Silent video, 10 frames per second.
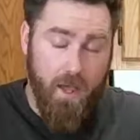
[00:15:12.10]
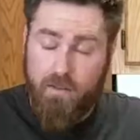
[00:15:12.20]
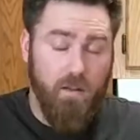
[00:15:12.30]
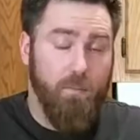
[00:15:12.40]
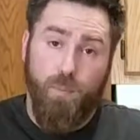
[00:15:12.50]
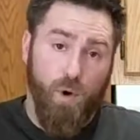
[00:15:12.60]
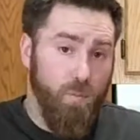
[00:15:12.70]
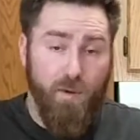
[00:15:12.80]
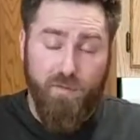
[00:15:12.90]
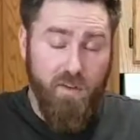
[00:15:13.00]
it's gonna
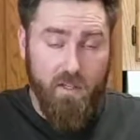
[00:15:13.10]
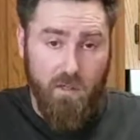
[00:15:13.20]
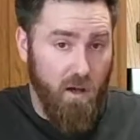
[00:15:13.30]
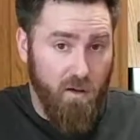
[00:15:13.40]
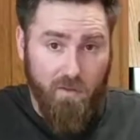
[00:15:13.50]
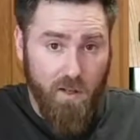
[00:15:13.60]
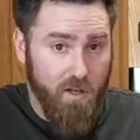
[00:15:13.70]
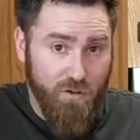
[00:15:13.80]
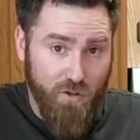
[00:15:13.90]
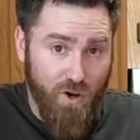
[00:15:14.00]
burn my face off, and
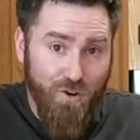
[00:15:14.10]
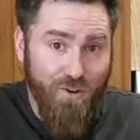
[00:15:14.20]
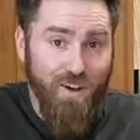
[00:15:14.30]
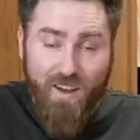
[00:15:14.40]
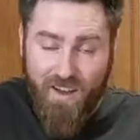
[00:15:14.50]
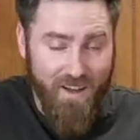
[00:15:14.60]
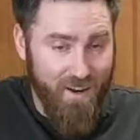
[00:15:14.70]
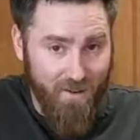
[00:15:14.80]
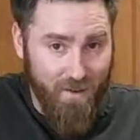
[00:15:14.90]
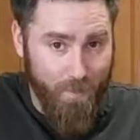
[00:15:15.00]
I
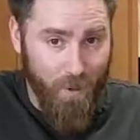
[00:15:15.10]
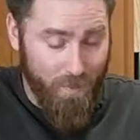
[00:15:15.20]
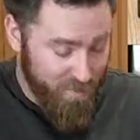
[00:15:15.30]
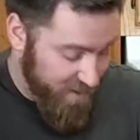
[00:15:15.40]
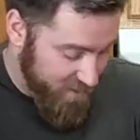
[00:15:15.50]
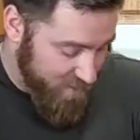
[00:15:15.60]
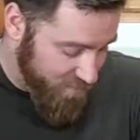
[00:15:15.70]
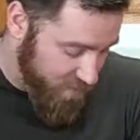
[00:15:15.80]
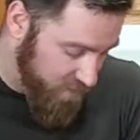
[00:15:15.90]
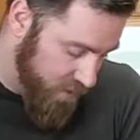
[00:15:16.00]
don't want to burn my face
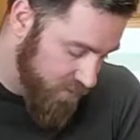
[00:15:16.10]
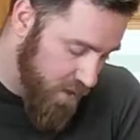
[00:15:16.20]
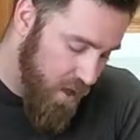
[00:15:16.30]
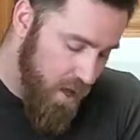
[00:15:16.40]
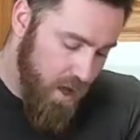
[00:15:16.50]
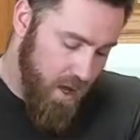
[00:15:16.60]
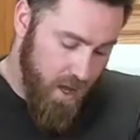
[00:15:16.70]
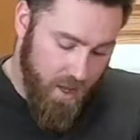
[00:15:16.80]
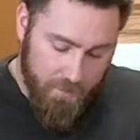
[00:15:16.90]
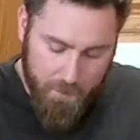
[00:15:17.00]
off on this.
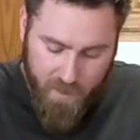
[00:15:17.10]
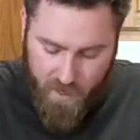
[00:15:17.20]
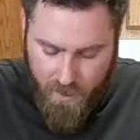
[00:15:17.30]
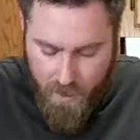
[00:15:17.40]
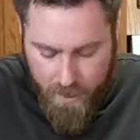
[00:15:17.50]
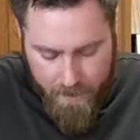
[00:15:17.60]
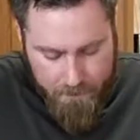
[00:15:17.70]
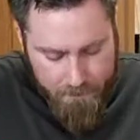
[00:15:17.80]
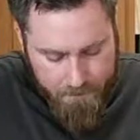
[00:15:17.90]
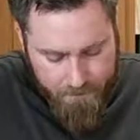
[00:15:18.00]
And B,
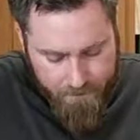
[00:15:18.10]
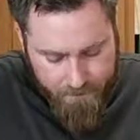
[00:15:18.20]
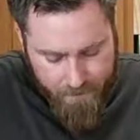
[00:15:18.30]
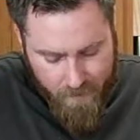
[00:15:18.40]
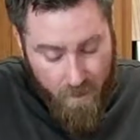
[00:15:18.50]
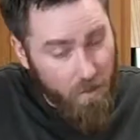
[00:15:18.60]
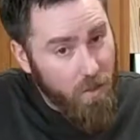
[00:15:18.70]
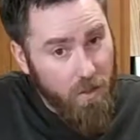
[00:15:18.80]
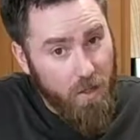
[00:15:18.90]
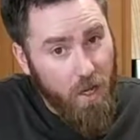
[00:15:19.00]

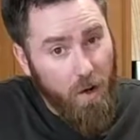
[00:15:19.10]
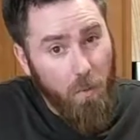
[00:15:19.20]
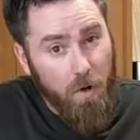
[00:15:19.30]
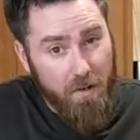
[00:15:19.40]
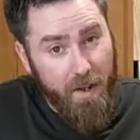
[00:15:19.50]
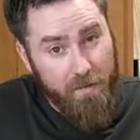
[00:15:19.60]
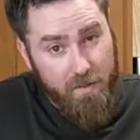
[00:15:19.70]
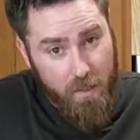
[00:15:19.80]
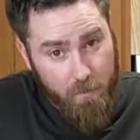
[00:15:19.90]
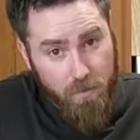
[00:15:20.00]
you kind of want it to have
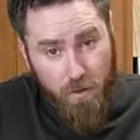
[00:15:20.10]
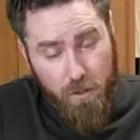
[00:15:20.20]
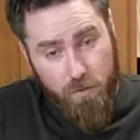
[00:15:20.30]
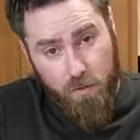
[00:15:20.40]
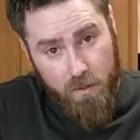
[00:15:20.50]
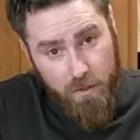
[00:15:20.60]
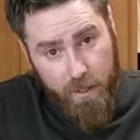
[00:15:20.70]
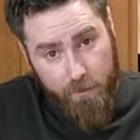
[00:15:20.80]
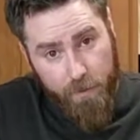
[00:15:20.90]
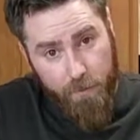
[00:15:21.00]
some structural
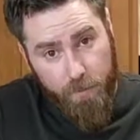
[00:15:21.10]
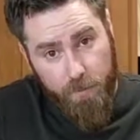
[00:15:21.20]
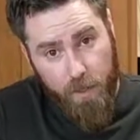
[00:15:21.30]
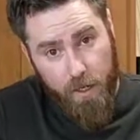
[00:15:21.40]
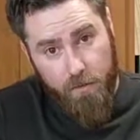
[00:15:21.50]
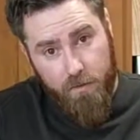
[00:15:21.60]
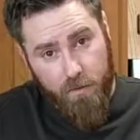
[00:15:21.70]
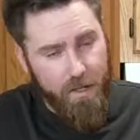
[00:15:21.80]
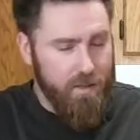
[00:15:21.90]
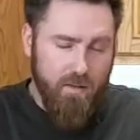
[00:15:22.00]
integrity when you cut
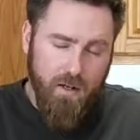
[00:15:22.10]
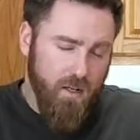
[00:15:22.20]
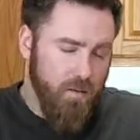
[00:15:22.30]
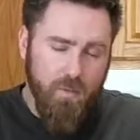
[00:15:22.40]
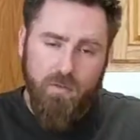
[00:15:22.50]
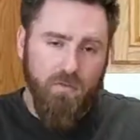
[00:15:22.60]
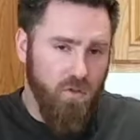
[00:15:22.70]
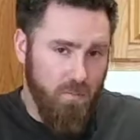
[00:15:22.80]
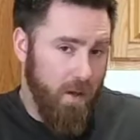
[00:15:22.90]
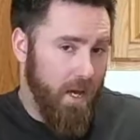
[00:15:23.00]
into it. It's not going to be
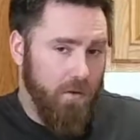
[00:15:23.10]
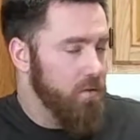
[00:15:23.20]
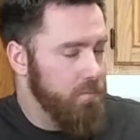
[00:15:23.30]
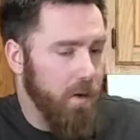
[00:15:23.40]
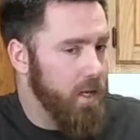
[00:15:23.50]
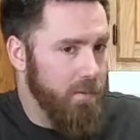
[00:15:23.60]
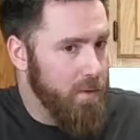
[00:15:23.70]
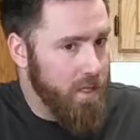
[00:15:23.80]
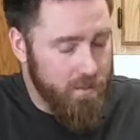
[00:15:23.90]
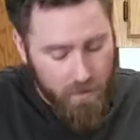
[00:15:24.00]
fully bound by any
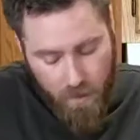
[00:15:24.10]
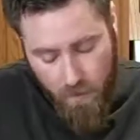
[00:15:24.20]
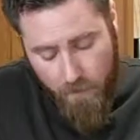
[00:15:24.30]
means,